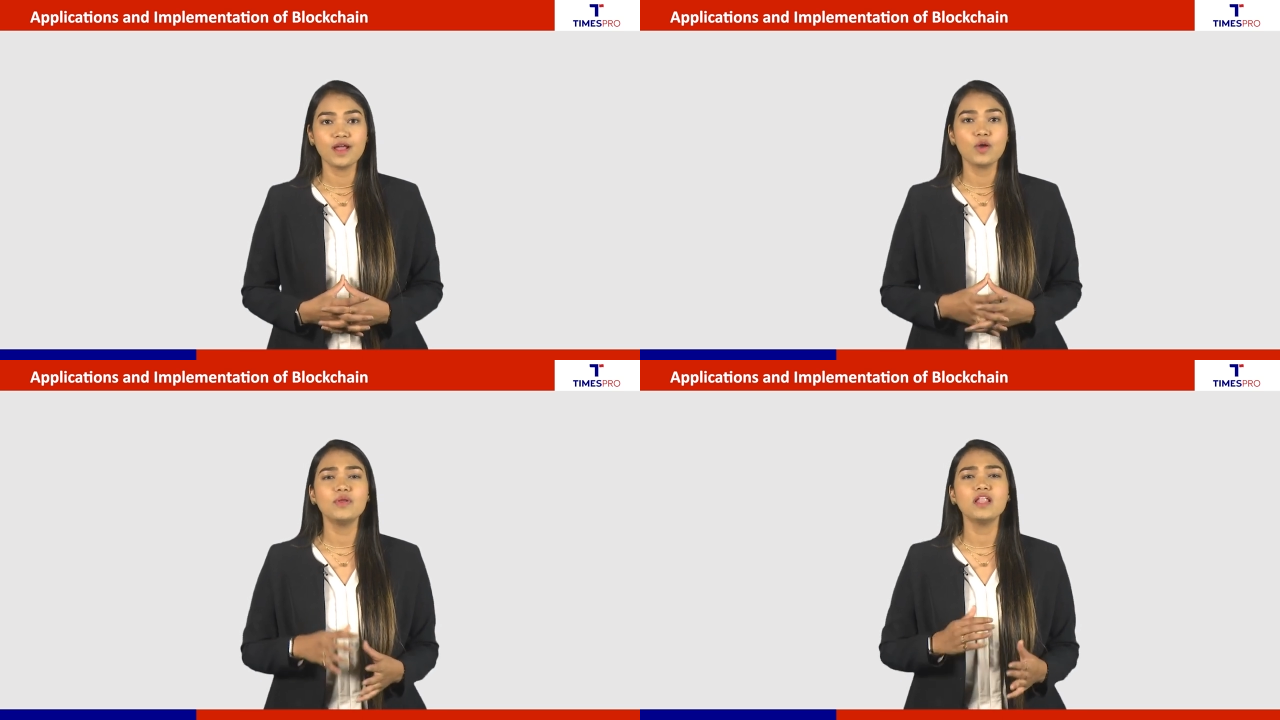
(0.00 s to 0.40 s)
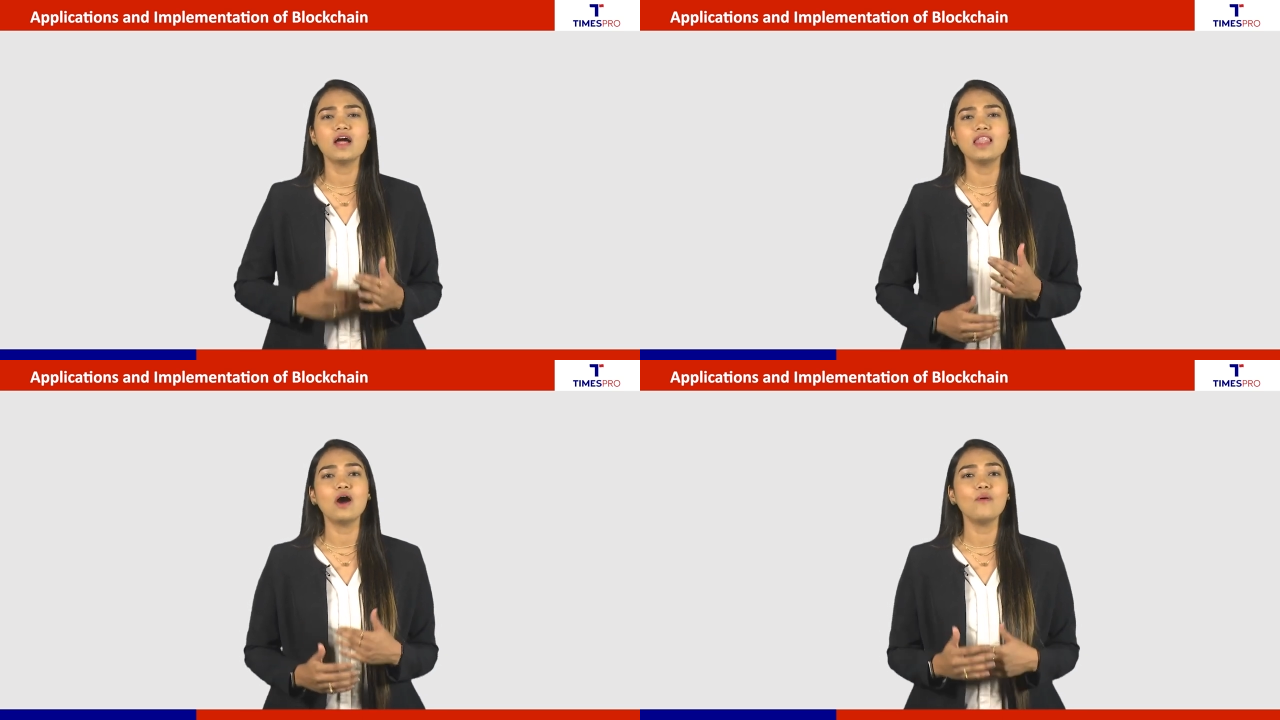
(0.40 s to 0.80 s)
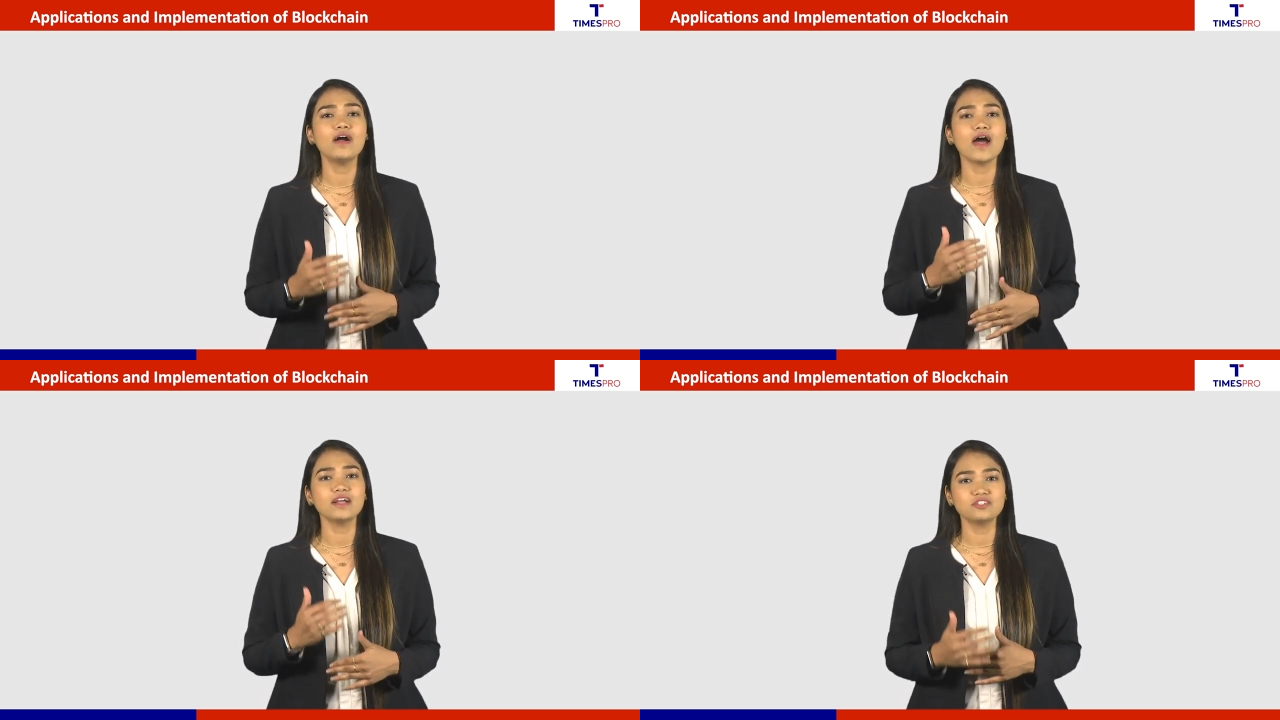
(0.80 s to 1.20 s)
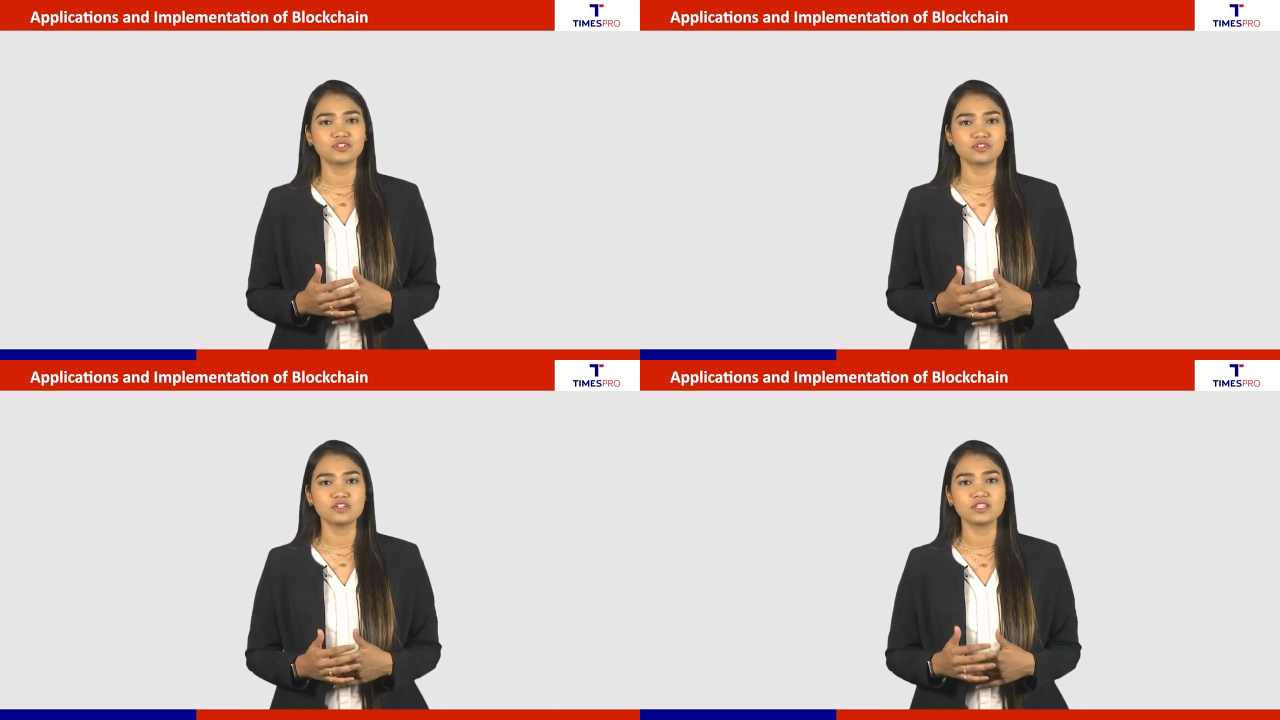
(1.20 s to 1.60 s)
will allow
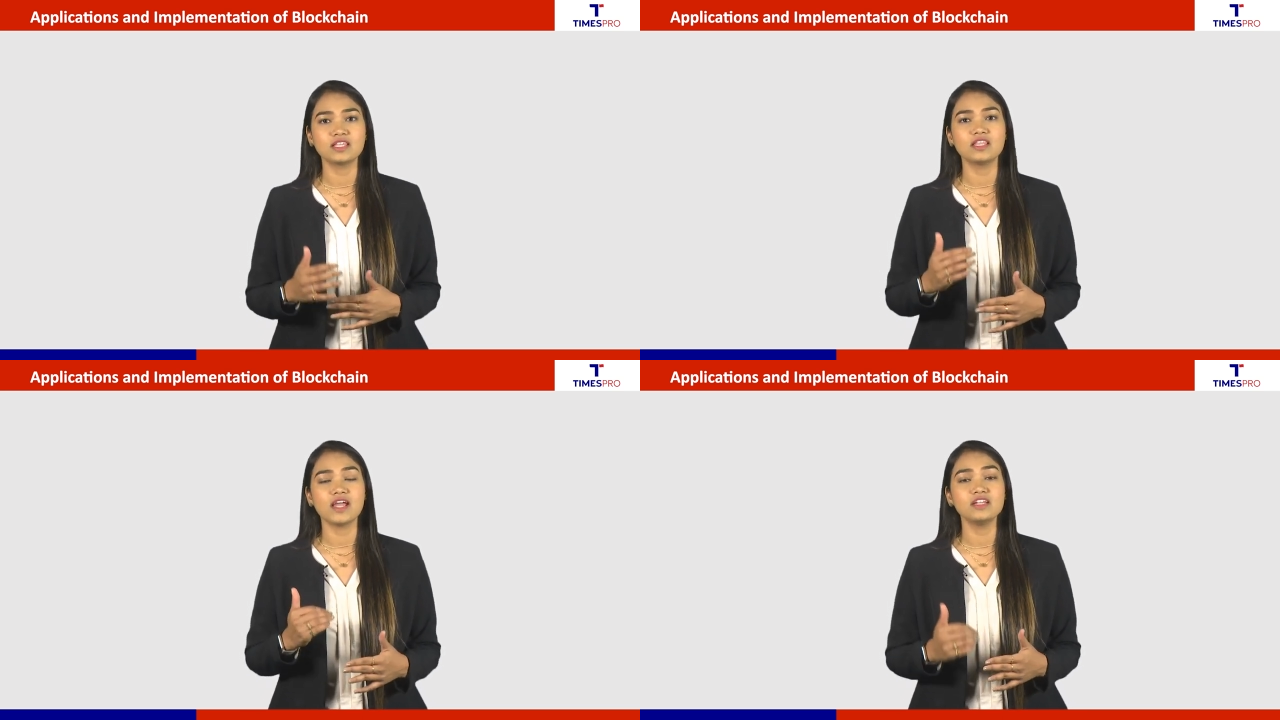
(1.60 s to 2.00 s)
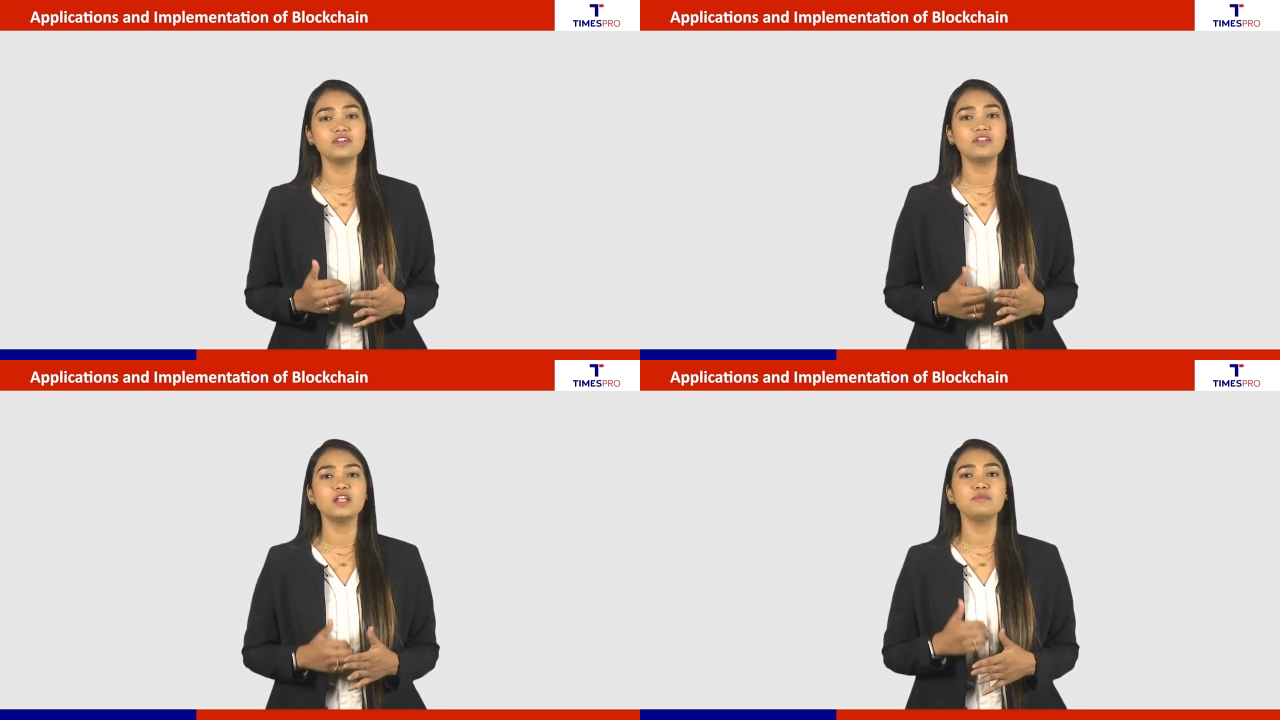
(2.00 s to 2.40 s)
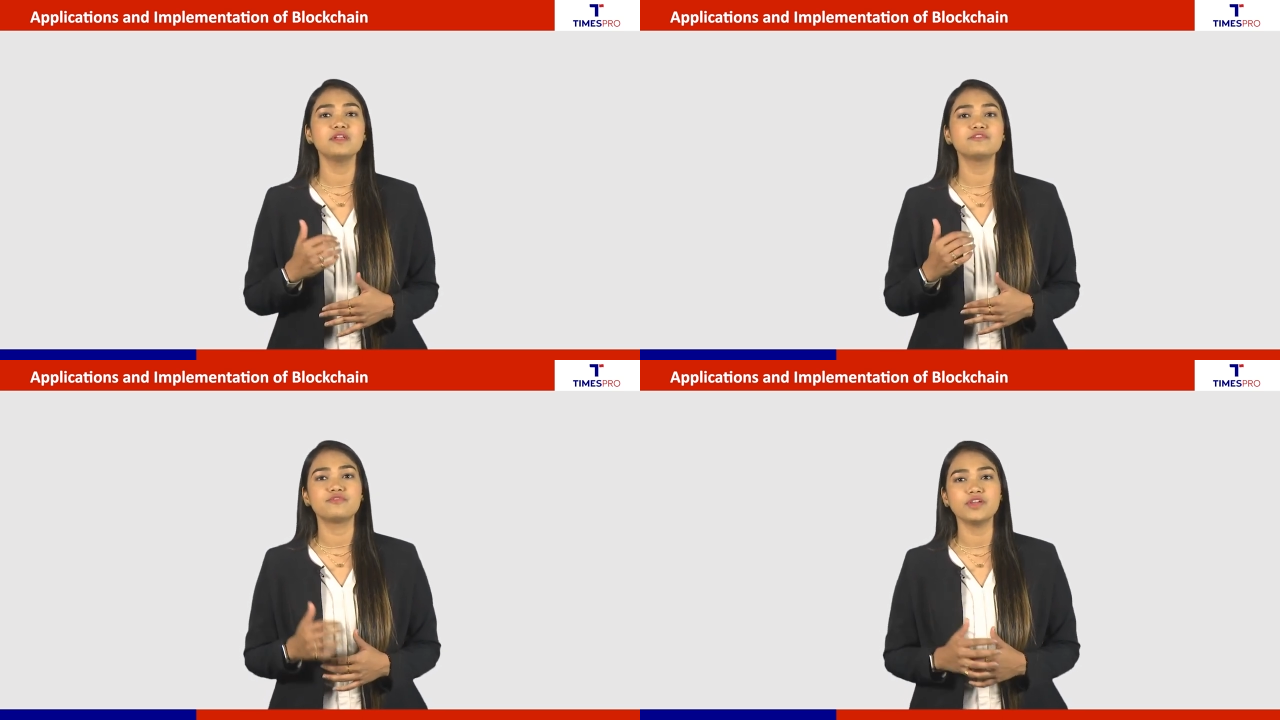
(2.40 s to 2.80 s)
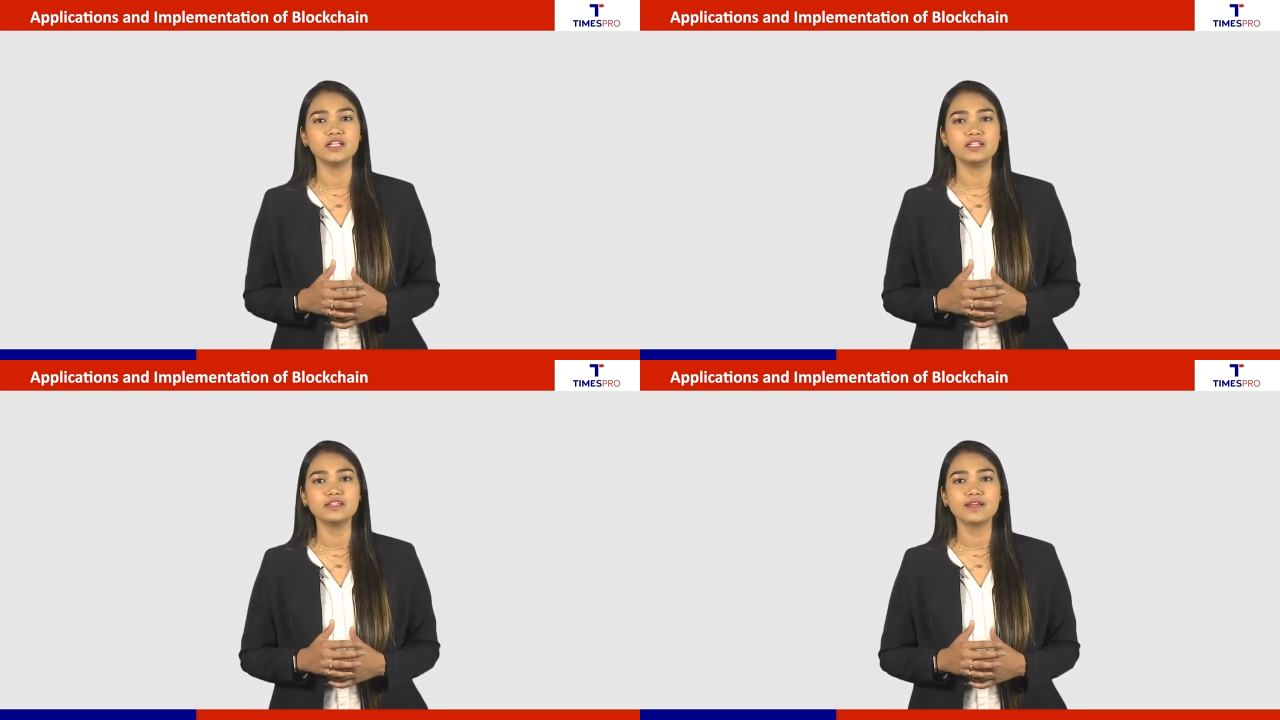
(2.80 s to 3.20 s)
actors in the entertainment
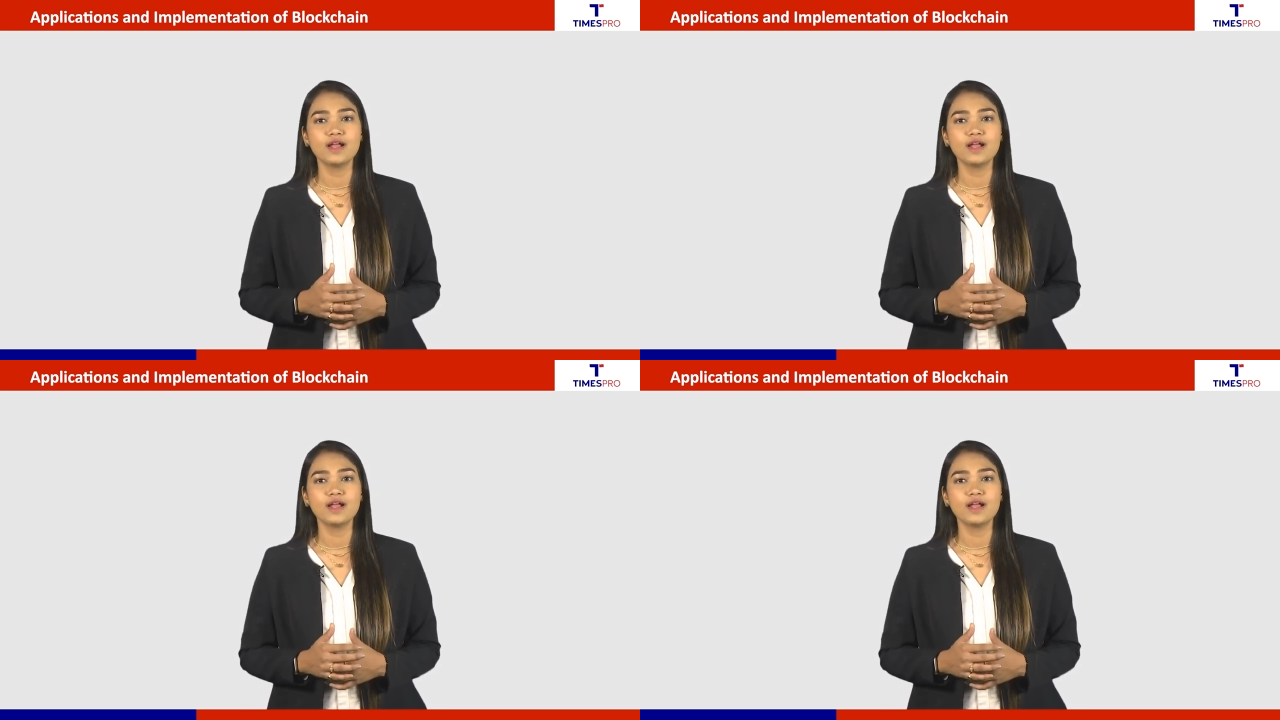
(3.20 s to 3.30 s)
field